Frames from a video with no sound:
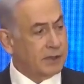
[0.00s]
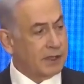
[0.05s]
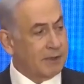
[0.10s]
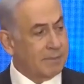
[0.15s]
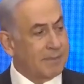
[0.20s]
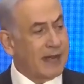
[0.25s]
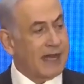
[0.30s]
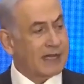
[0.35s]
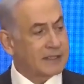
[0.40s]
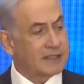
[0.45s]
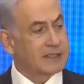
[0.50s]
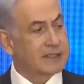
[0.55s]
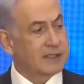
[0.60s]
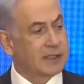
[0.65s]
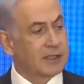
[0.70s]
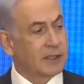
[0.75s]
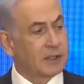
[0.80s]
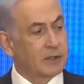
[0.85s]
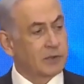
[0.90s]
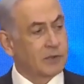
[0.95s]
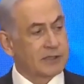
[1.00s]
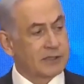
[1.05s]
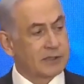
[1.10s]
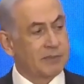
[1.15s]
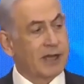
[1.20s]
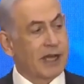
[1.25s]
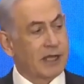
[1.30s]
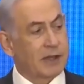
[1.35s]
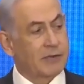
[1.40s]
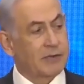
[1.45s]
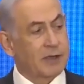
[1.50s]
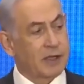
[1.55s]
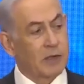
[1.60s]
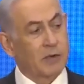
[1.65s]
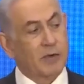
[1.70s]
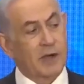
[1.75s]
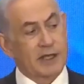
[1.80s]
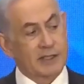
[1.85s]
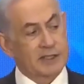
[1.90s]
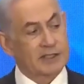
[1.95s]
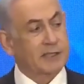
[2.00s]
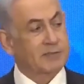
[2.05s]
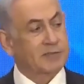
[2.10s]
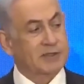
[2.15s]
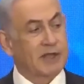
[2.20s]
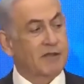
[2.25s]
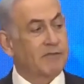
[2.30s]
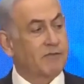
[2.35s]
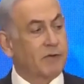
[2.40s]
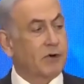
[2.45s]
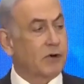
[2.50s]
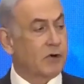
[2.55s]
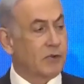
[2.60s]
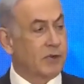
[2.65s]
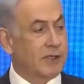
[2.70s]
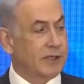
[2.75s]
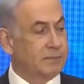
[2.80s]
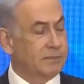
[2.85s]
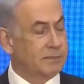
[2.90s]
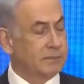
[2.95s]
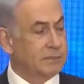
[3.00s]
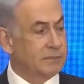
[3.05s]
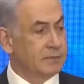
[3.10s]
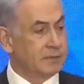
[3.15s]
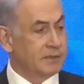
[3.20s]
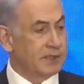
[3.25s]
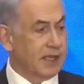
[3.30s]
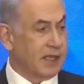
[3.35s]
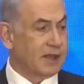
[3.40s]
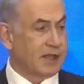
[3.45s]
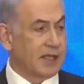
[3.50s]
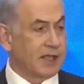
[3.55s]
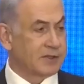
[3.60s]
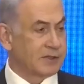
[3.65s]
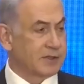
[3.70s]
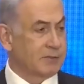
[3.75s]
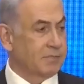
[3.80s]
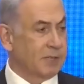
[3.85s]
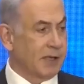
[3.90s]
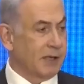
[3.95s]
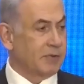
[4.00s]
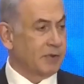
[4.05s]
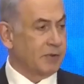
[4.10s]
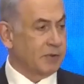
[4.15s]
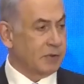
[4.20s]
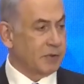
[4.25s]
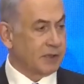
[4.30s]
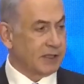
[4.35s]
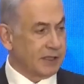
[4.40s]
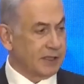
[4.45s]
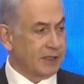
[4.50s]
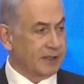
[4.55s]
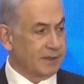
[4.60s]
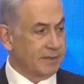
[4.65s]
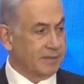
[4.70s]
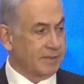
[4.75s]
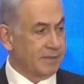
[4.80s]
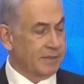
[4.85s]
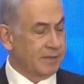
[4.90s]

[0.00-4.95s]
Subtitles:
combatants killed was about 3 to 1. Some say 4 to 1. 10,000 people were killed.